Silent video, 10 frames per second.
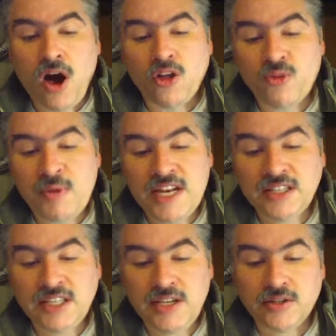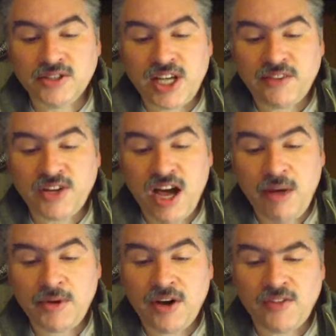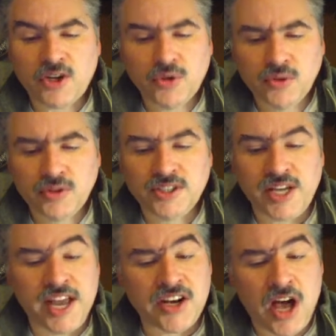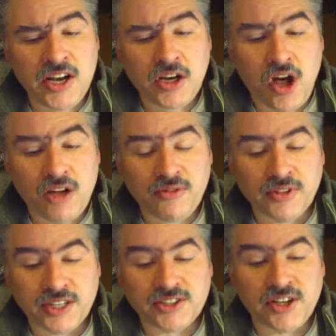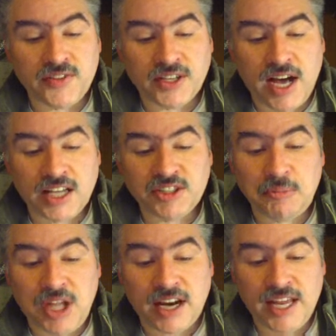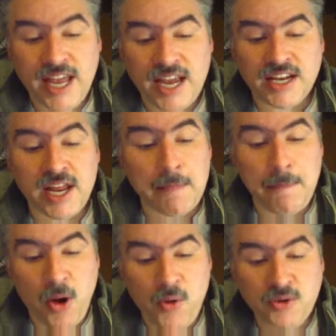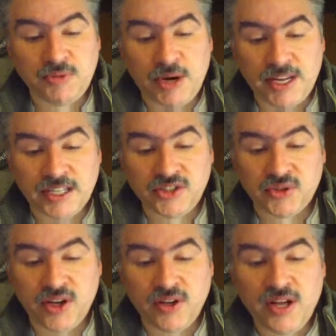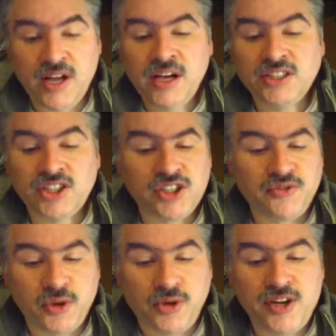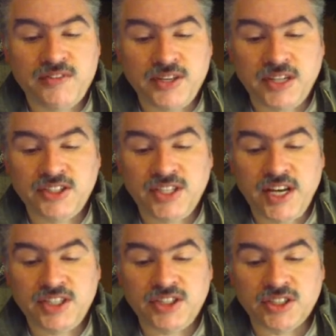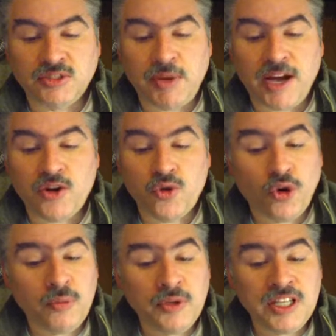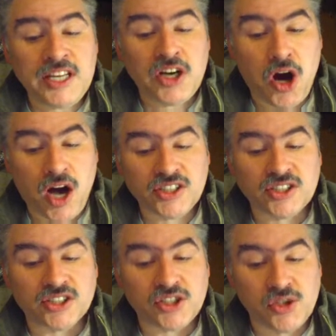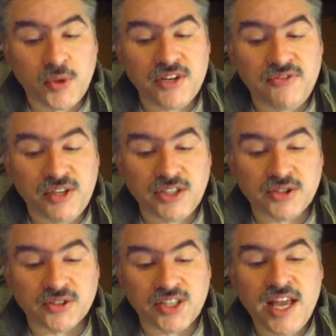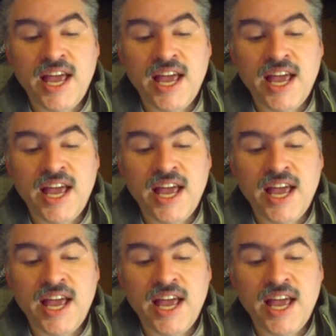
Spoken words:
Although many leaders have commented on the cruelty and unlawfulness of the Gaza blockade imposed by Israel, such a flurry of denunciations by normally cautious UN officials